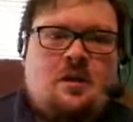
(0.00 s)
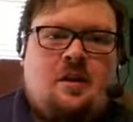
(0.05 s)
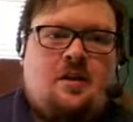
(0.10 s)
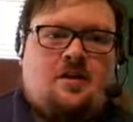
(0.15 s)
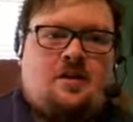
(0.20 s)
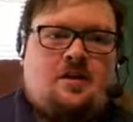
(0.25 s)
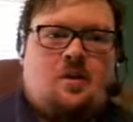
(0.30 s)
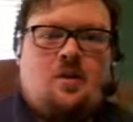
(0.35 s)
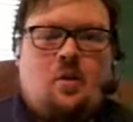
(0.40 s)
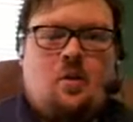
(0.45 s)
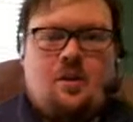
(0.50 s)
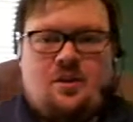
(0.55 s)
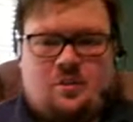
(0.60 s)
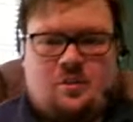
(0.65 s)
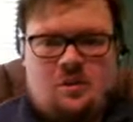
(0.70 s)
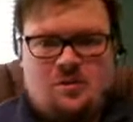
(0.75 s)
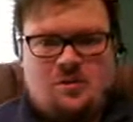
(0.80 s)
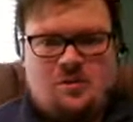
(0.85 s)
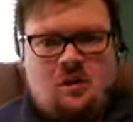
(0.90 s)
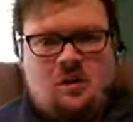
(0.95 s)
so we're going
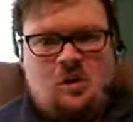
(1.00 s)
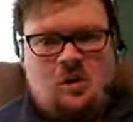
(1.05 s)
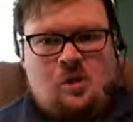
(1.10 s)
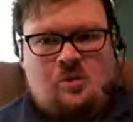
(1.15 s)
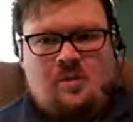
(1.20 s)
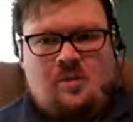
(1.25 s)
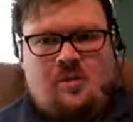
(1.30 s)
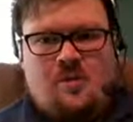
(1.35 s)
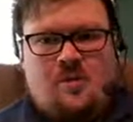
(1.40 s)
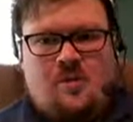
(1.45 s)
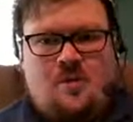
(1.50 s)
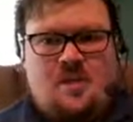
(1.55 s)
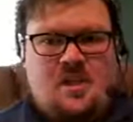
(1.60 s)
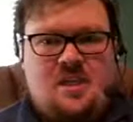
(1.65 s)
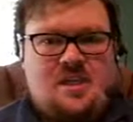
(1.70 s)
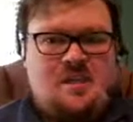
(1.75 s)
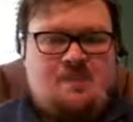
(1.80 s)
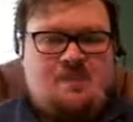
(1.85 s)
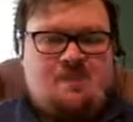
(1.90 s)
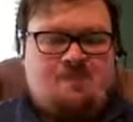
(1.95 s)
to install
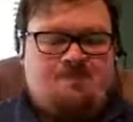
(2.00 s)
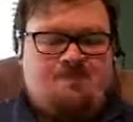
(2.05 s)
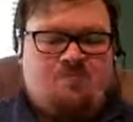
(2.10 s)
OpenVPN,